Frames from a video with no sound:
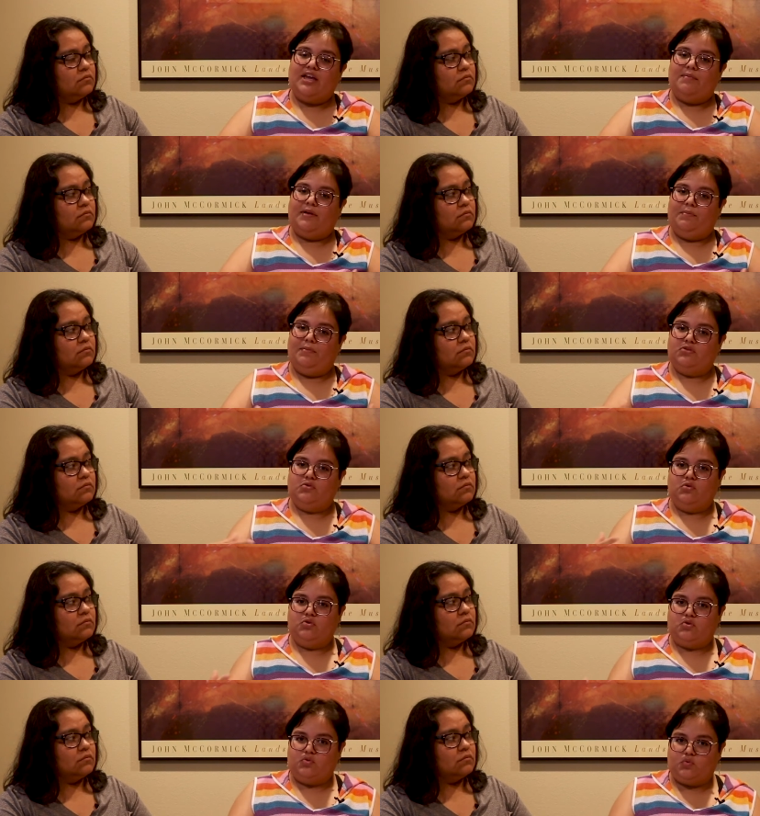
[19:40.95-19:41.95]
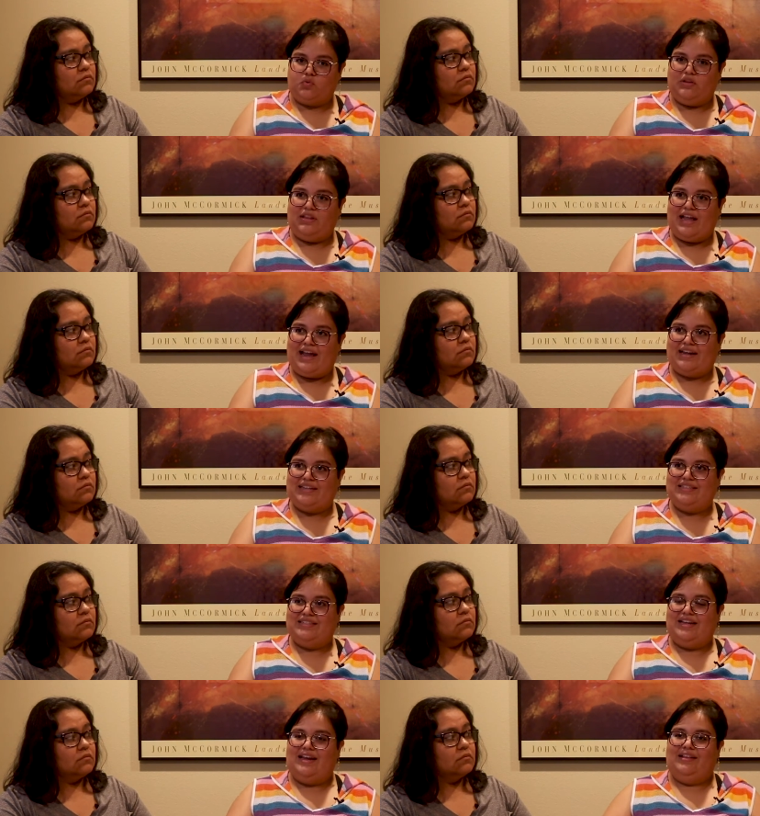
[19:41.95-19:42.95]
Speaker 1: get my muscles
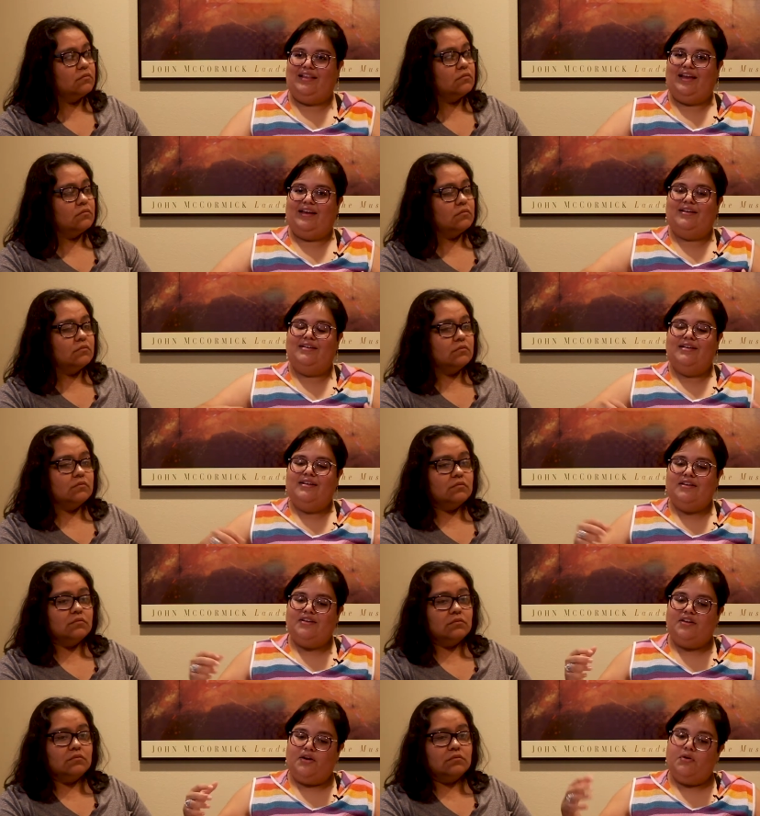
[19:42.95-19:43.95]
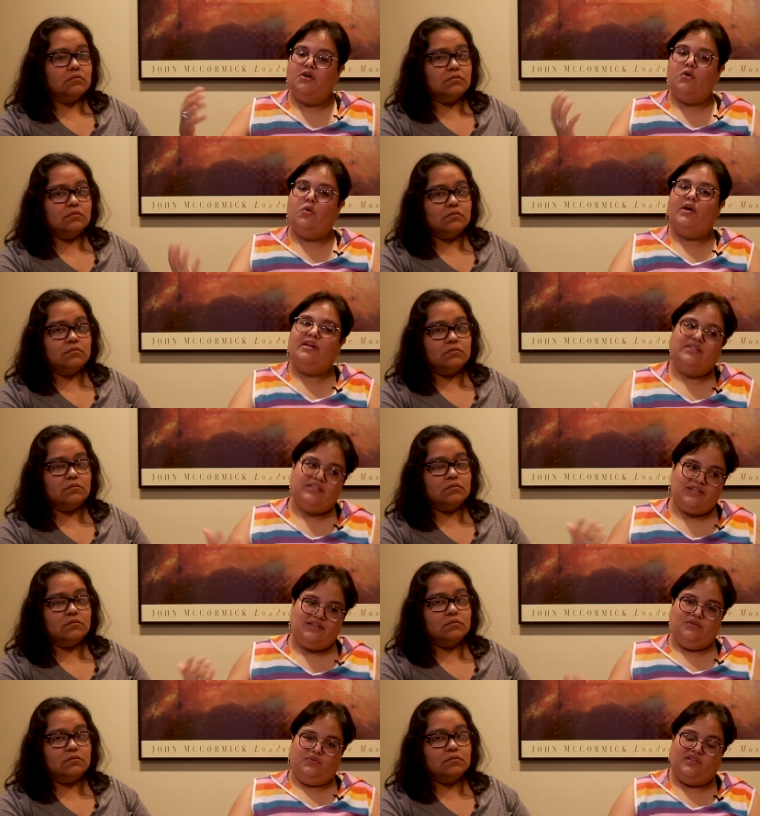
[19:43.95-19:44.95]
relaxed and like you know
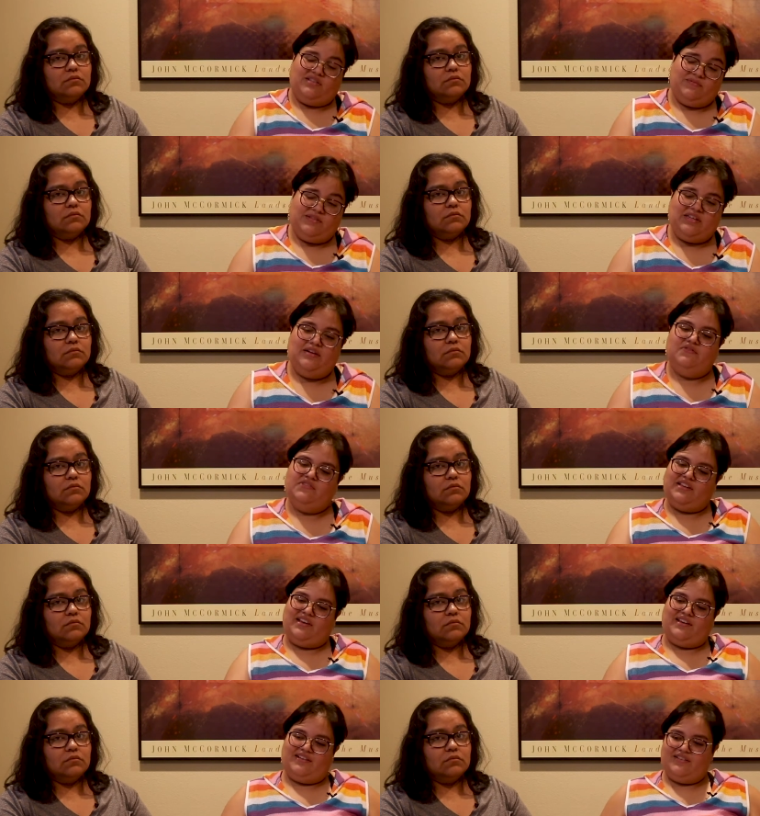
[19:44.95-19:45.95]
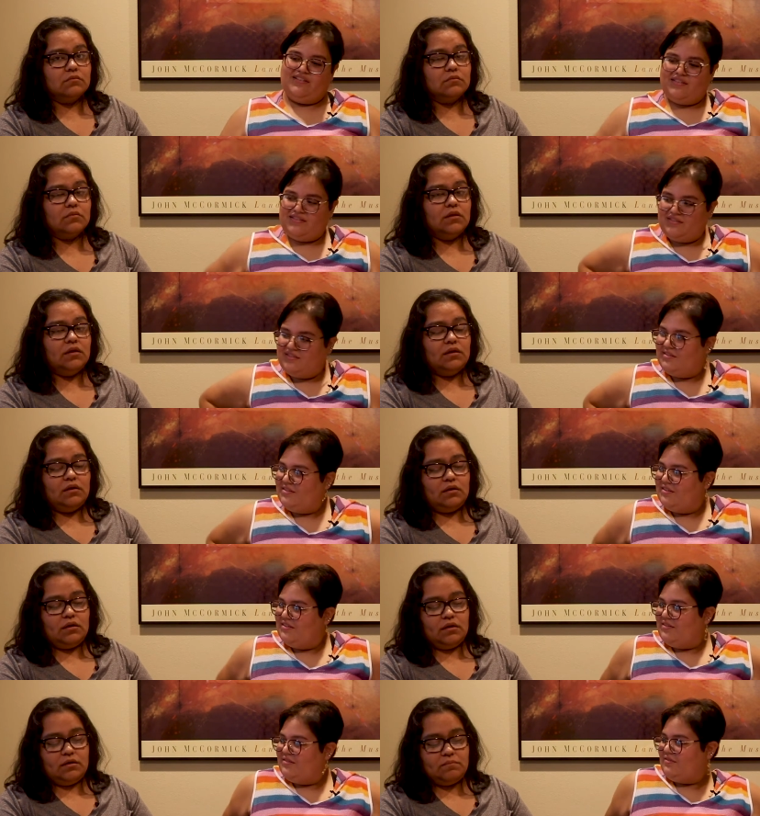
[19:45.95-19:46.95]
acquainted with themselves again
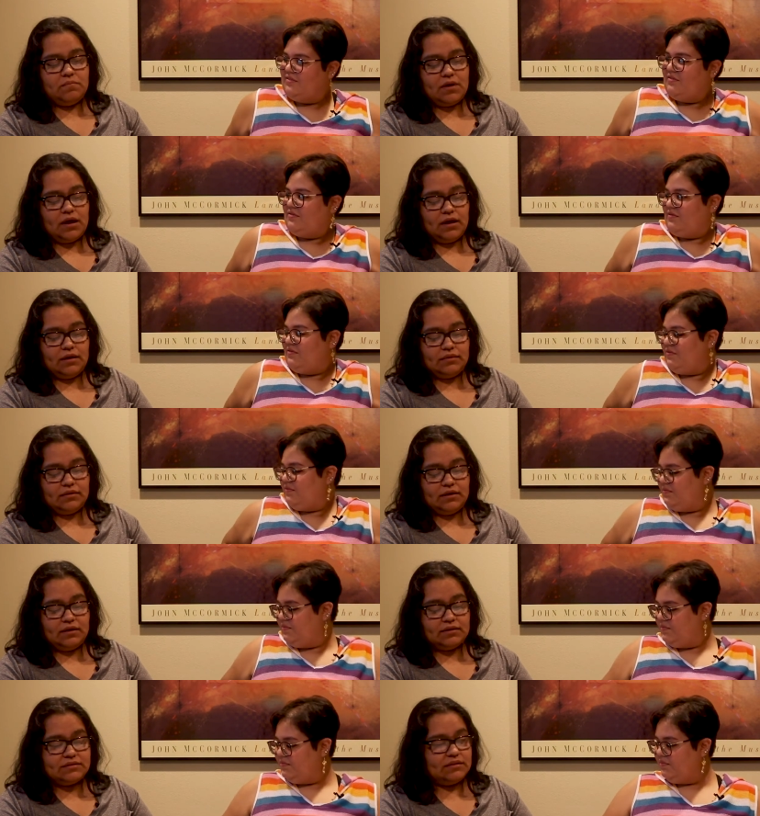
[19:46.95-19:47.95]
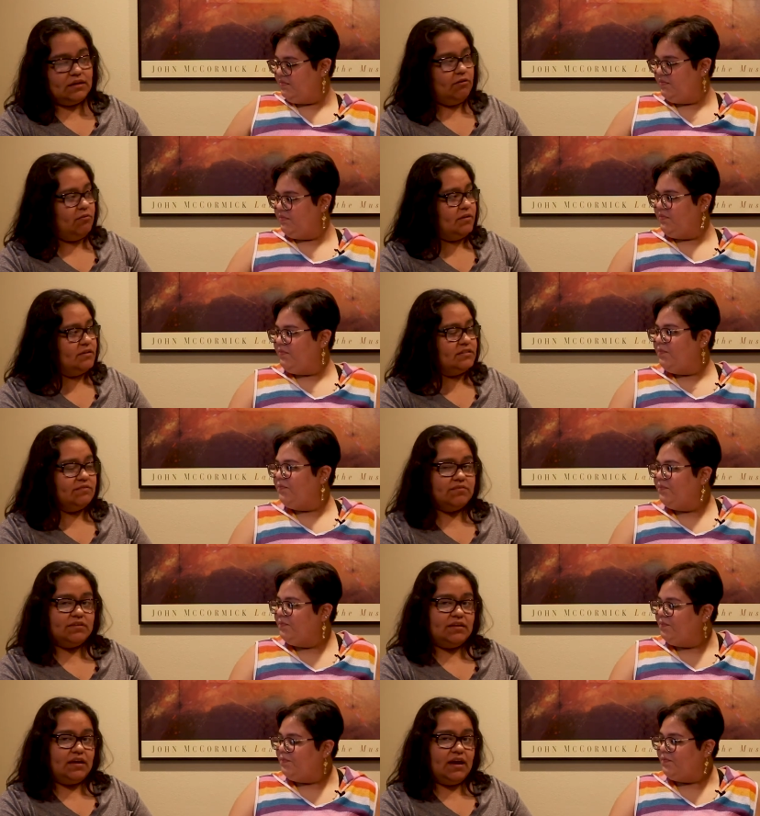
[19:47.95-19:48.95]
Speaker 2: my thing, and see, everybody's
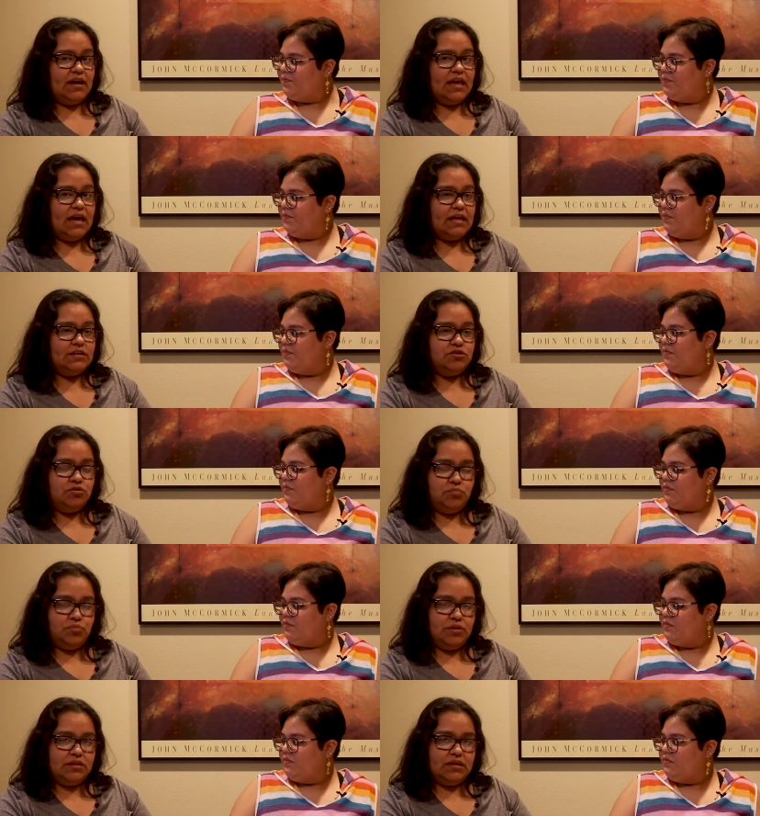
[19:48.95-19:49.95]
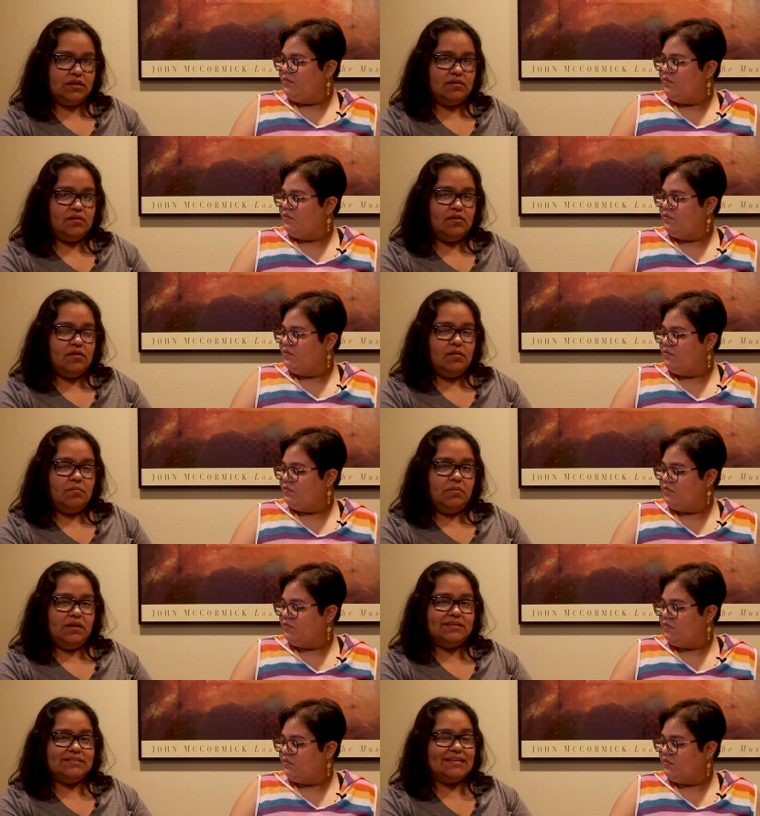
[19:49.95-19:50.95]
differently. I can't do breathing
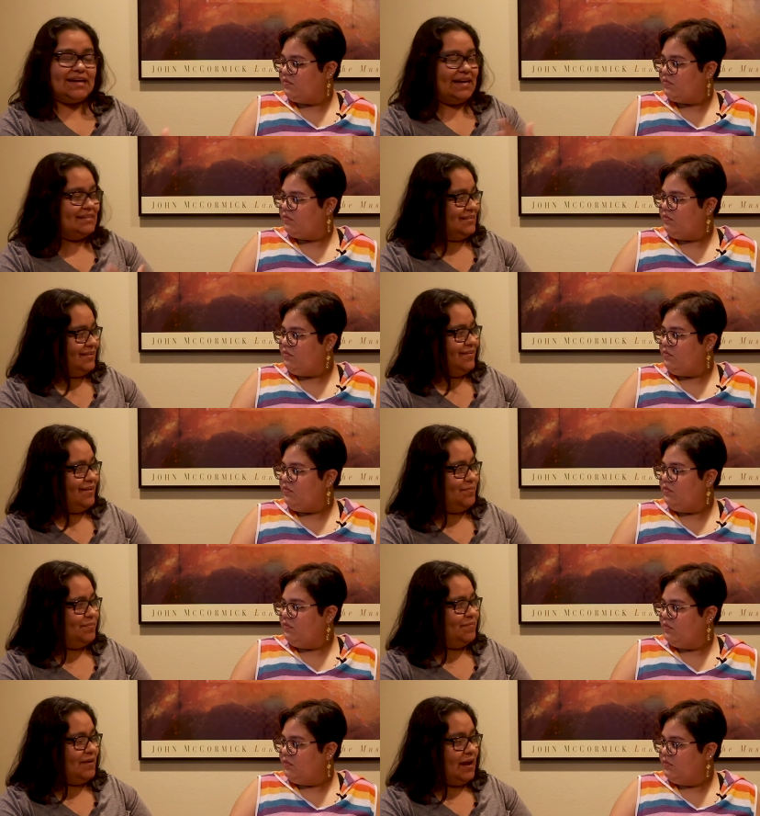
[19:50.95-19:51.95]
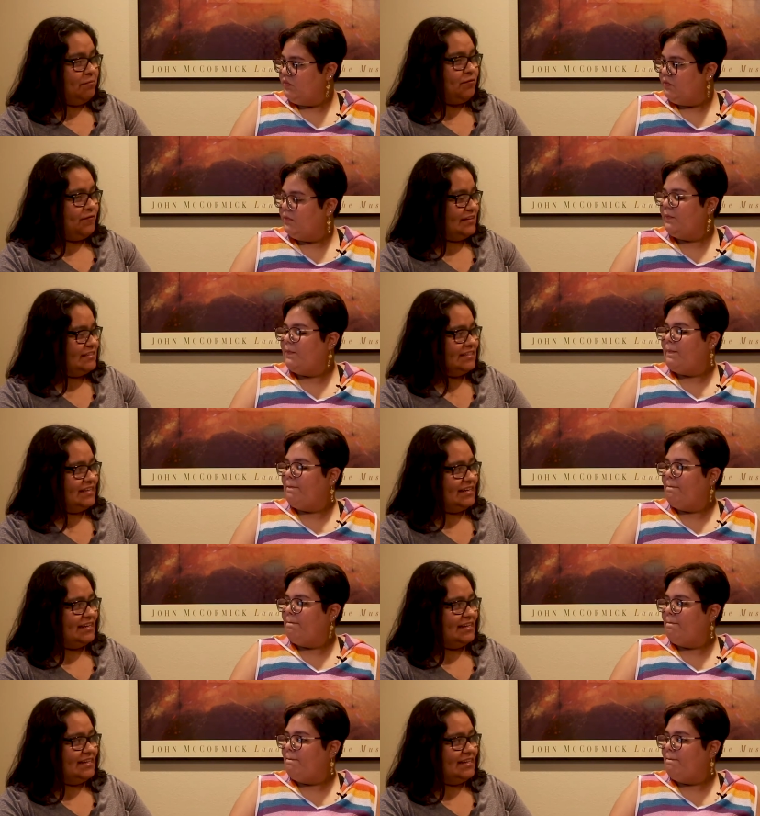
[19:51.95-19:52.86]
because then I start hyperventilating.